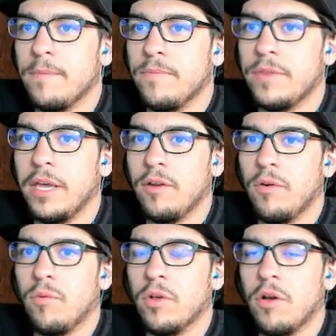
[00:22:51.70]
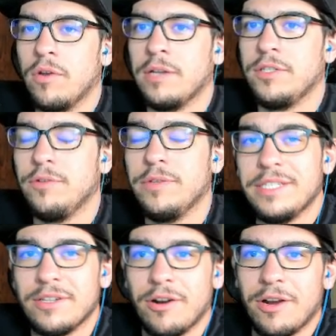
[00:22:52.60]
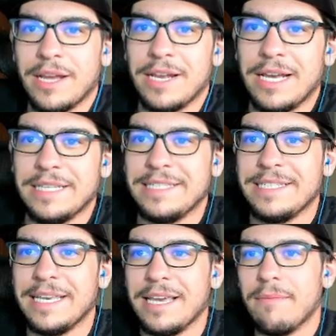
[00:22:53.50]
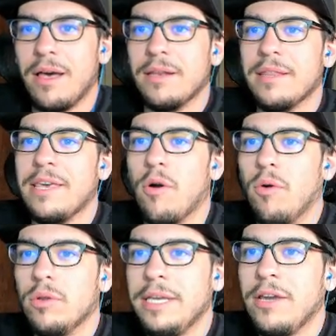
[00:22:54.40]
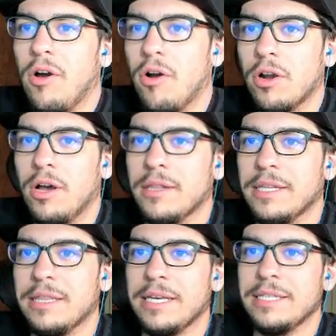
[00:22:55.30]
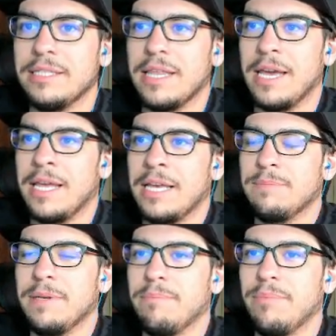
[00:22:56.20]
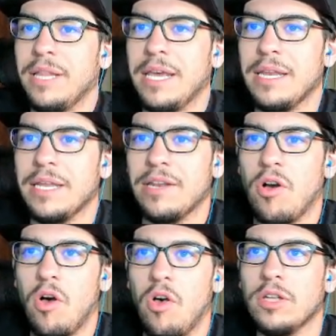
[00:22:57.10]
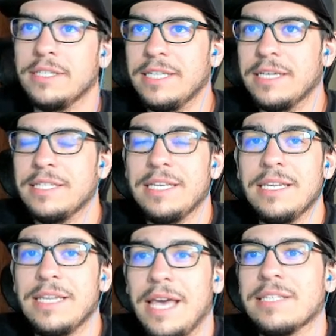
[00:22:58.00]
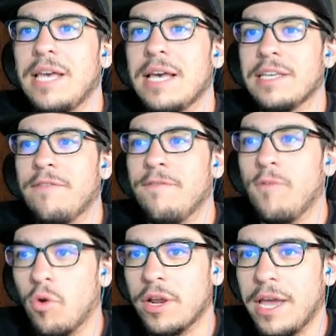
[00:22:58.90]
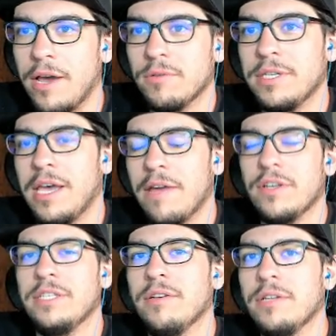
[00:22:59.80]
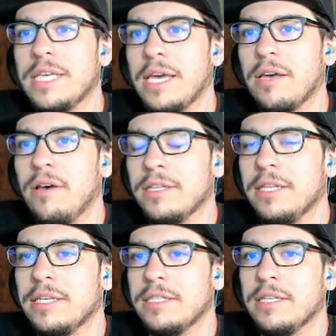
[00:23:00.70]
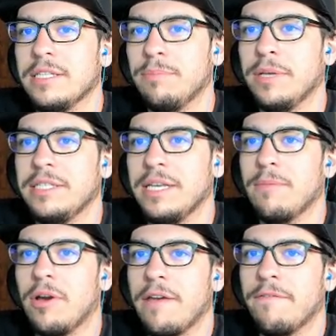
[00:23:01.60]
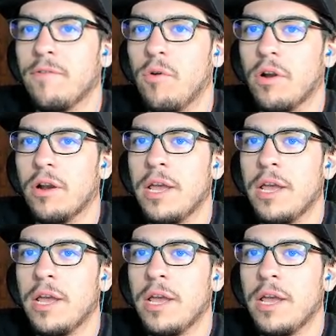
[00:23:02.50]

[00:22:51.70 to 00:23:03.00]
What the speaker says: Then we'll go down to the Starter Deck 9 Stingmon, the only card on the list that has been played in all 16 decks as a 4 count. Every single deck on the list did play Stingmon at 4.